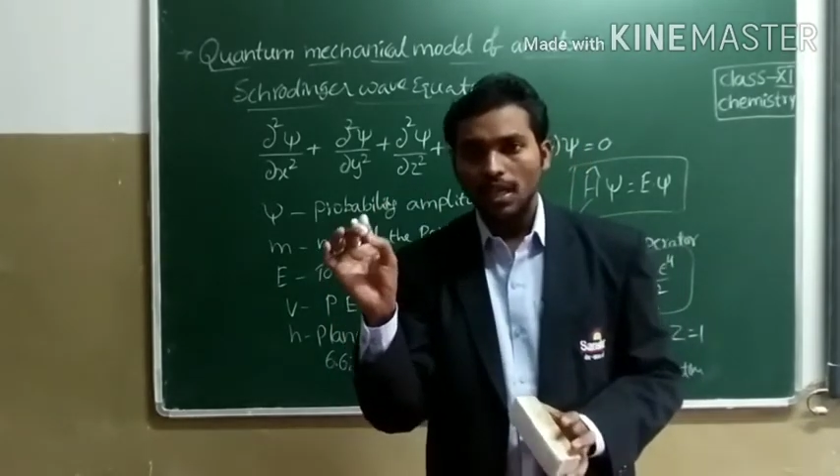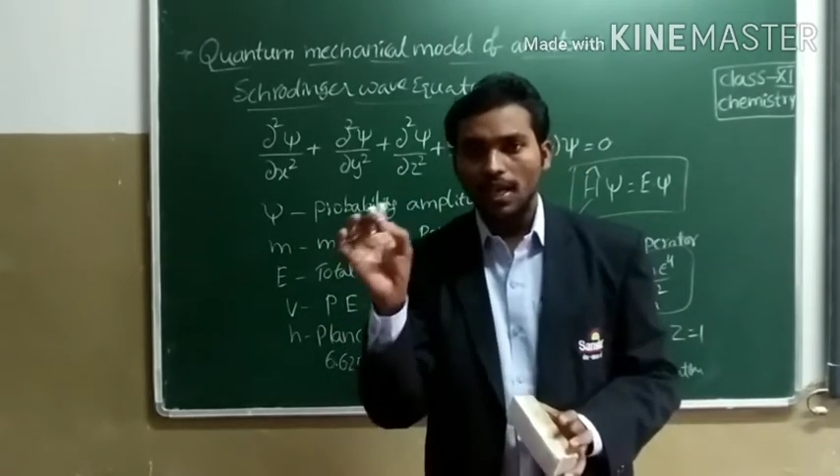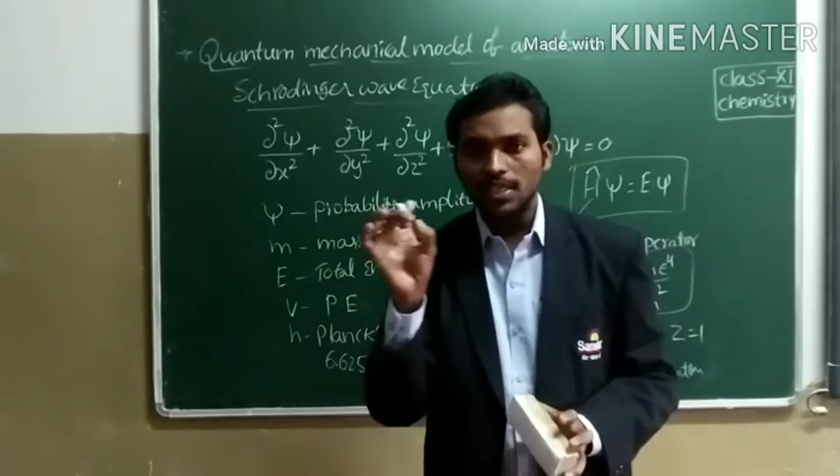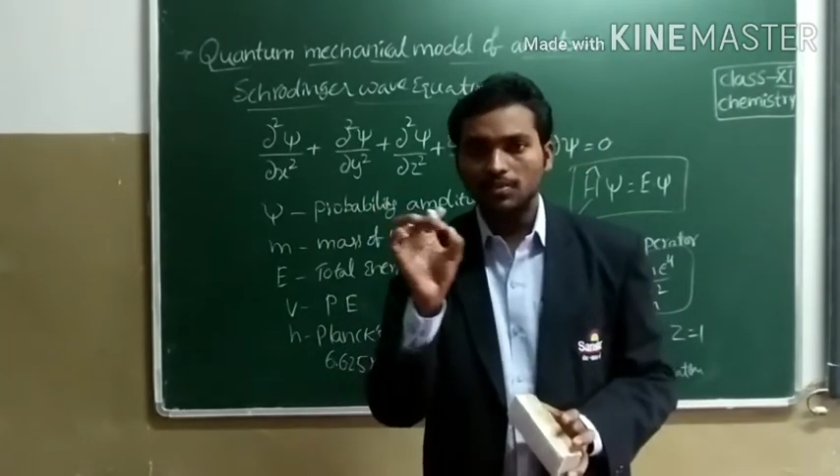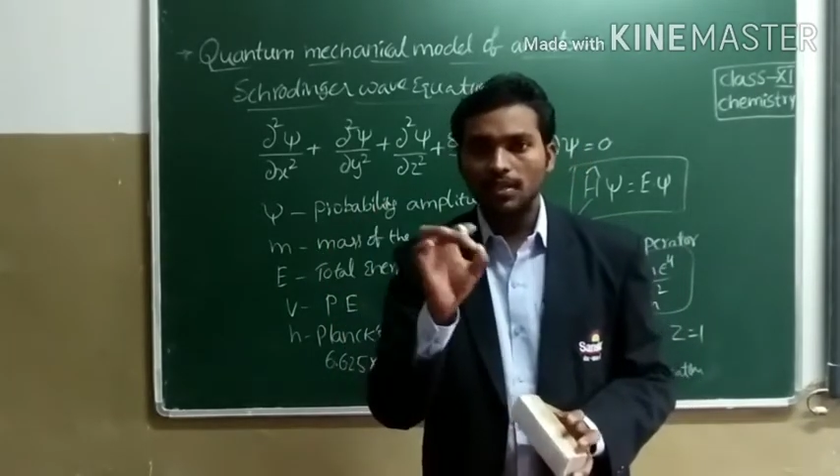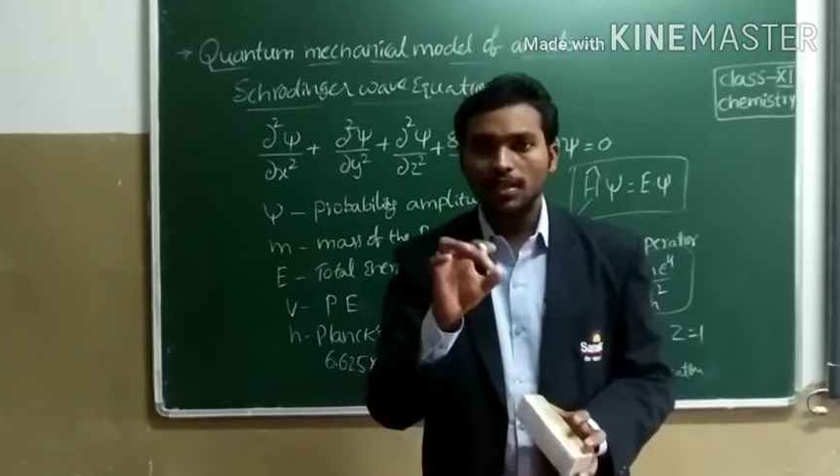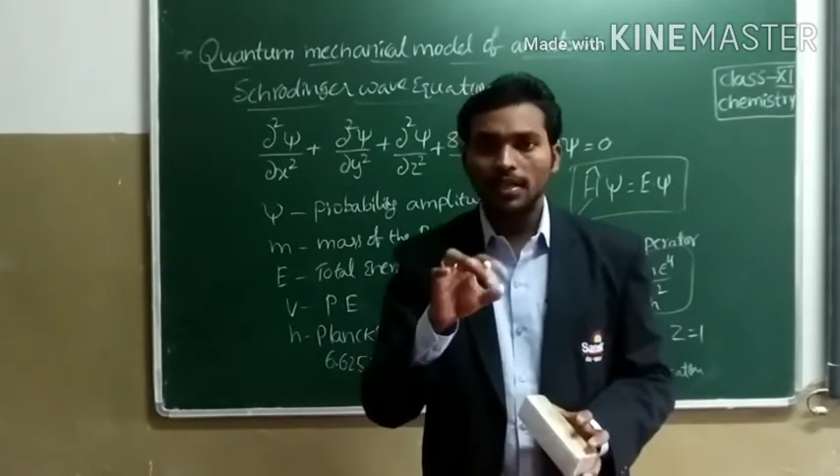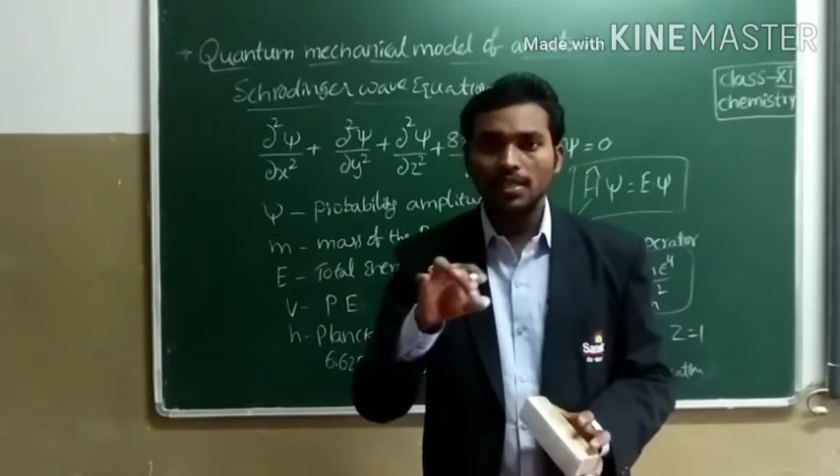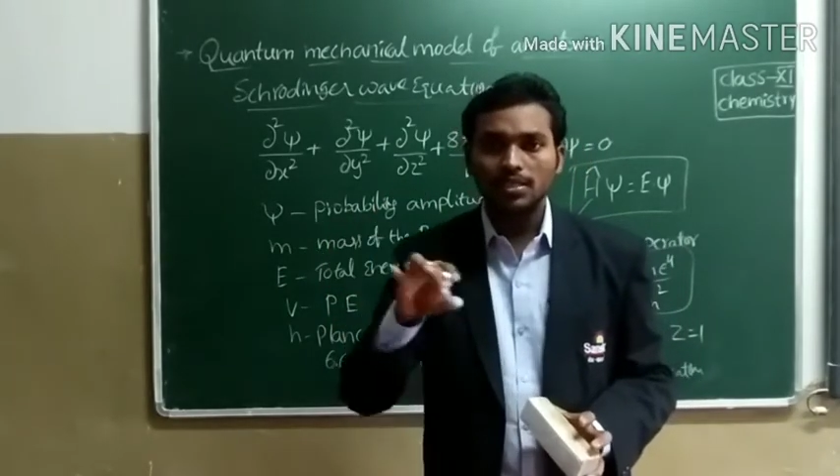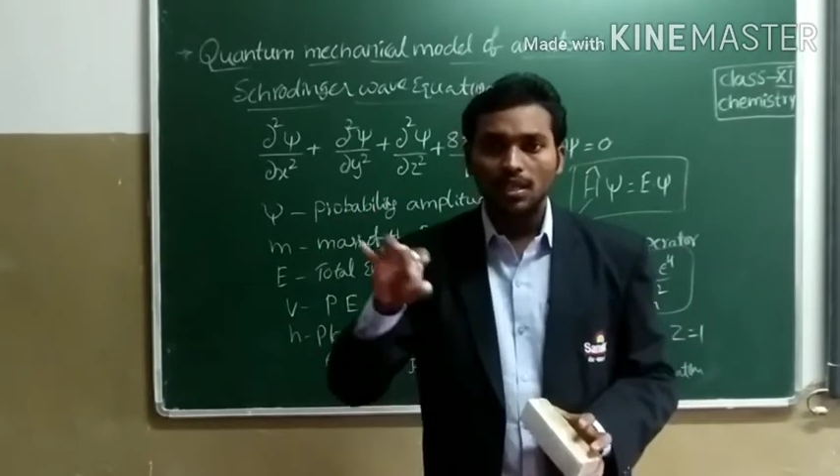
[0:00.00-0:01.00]
as well
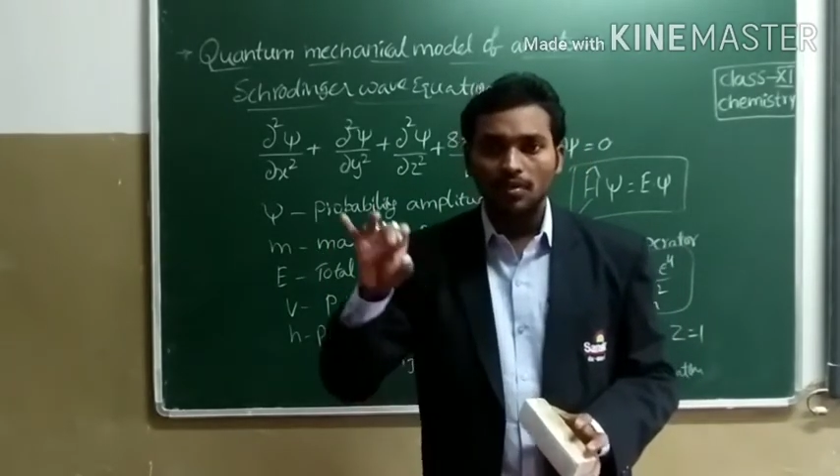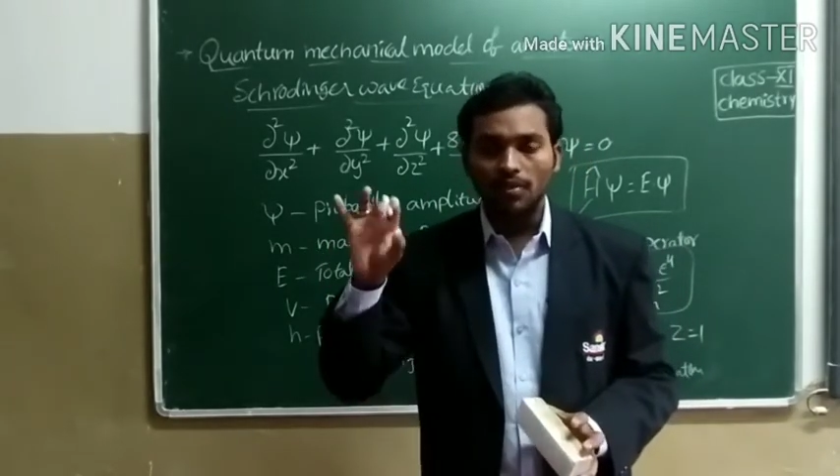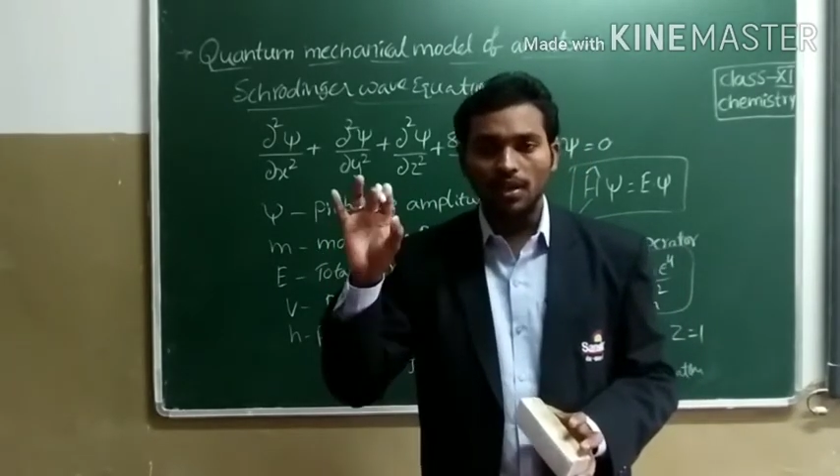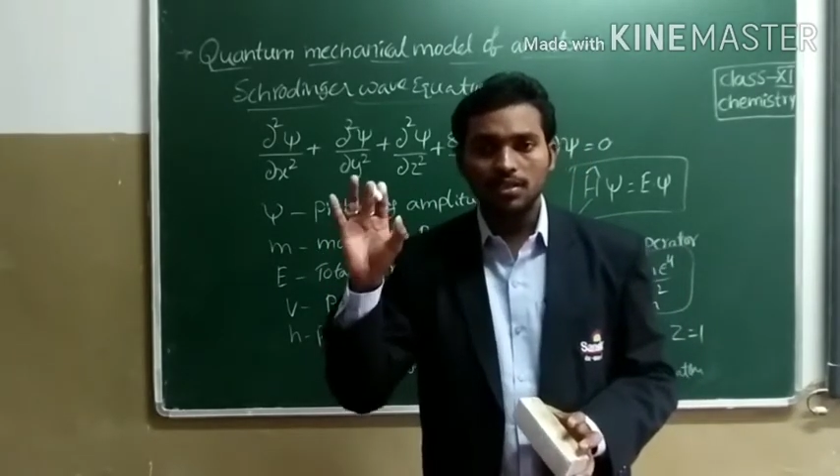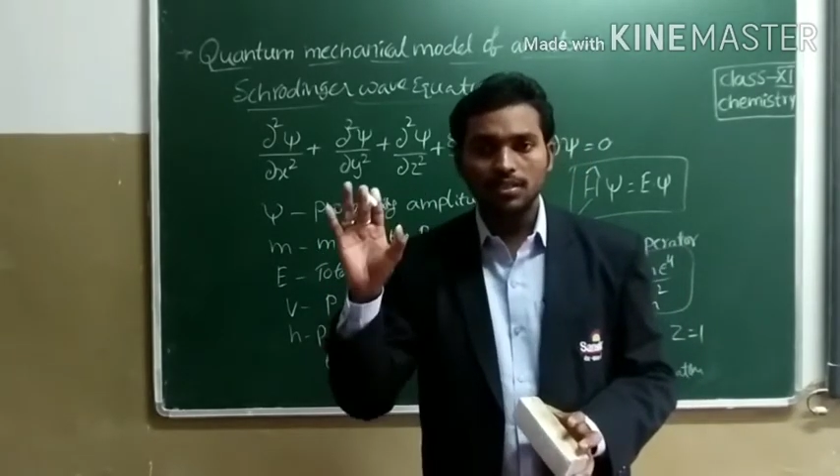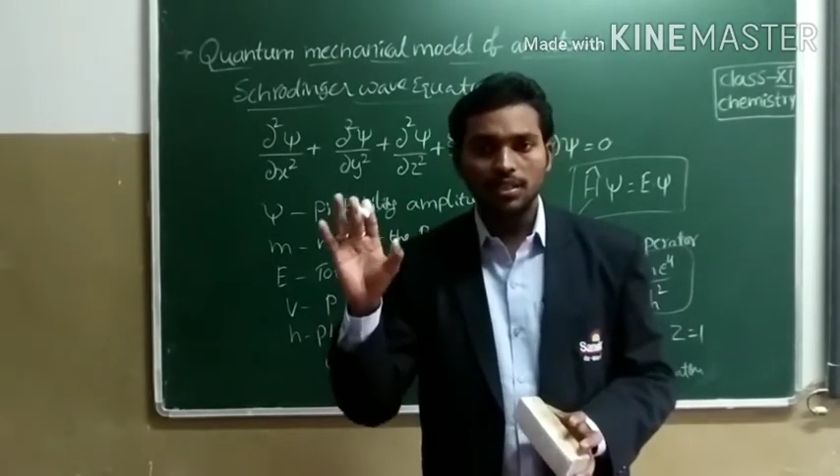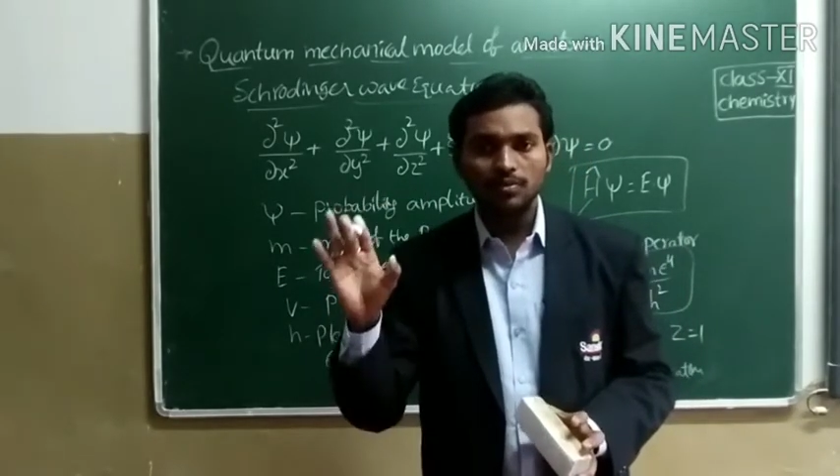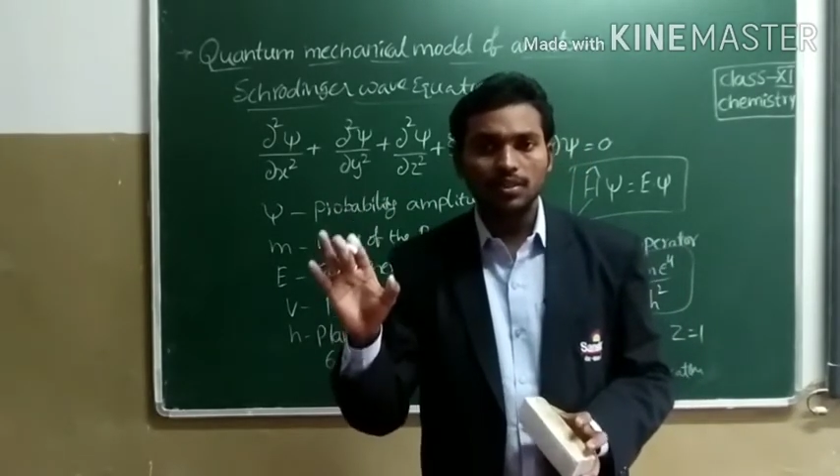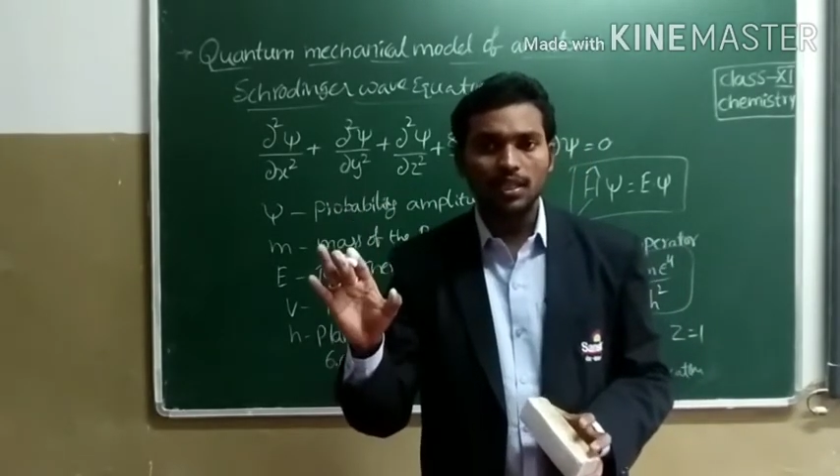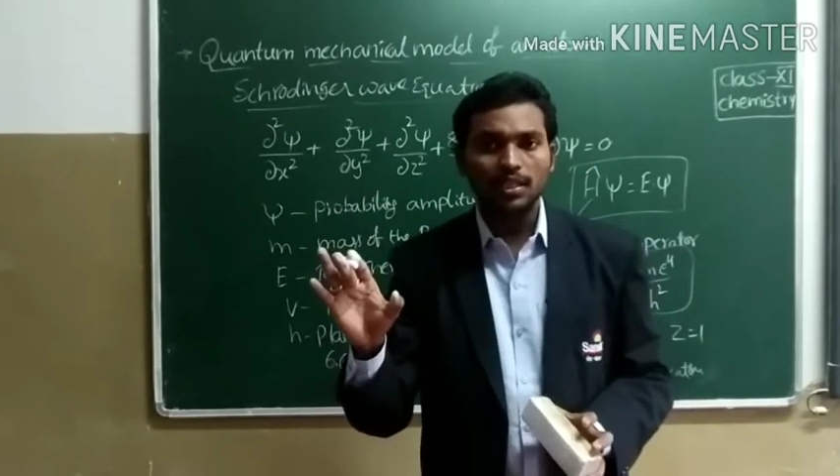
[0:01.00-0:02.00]
as velocity
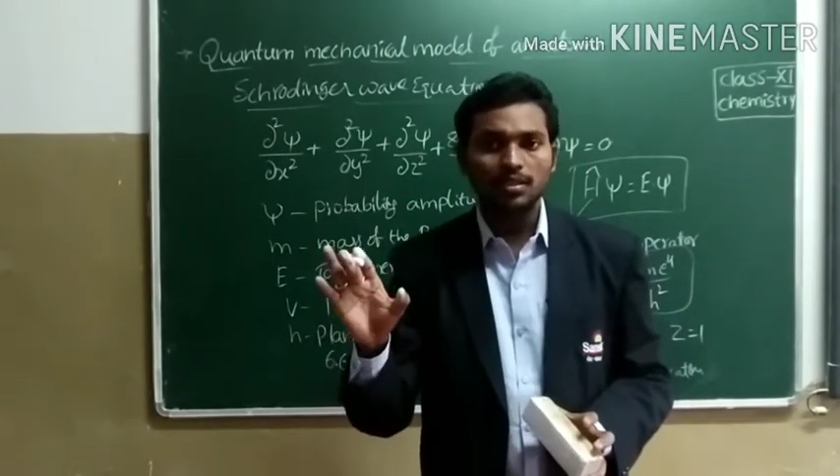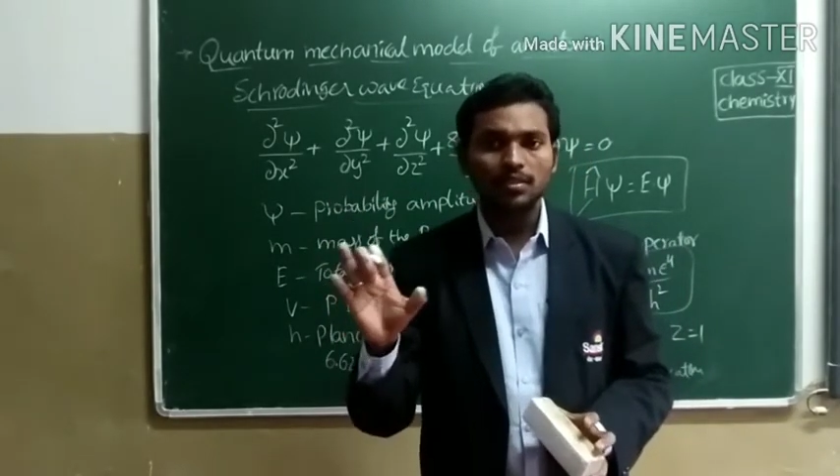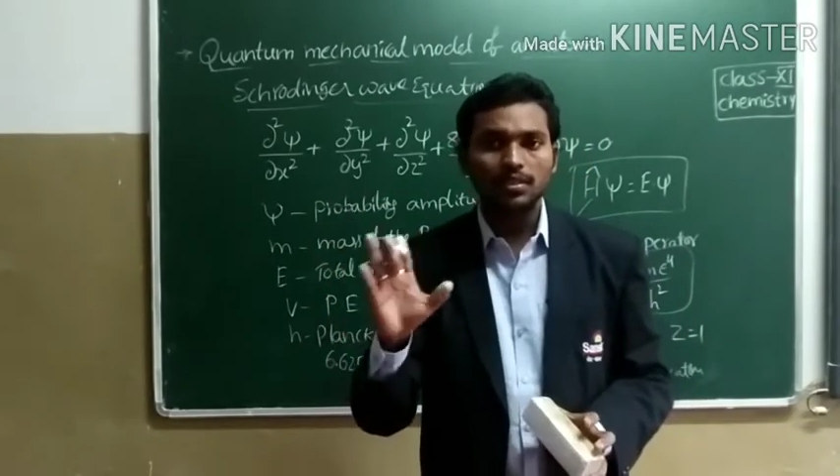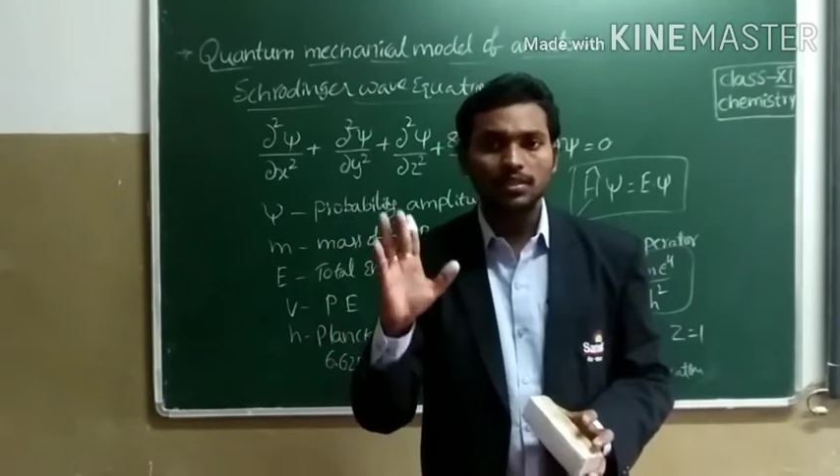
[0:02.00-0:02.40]
of the electron